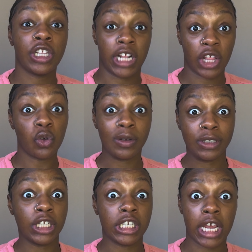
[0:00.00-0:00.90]
than I thought it was
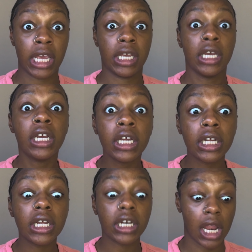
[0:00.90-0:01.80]
going to take.
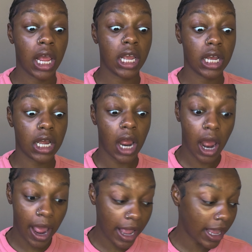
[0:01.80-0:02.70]
Like,
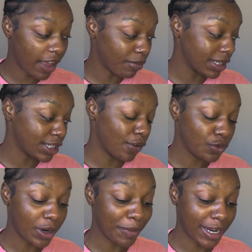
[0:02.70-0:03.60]
I gave myself
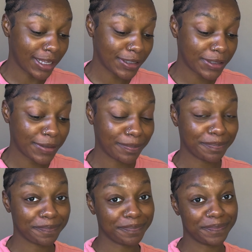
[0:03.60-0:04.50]
20 minutes
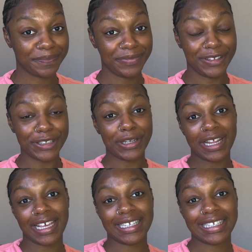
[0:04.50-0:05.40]
to do
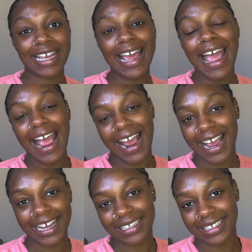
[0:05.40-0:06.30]
this, and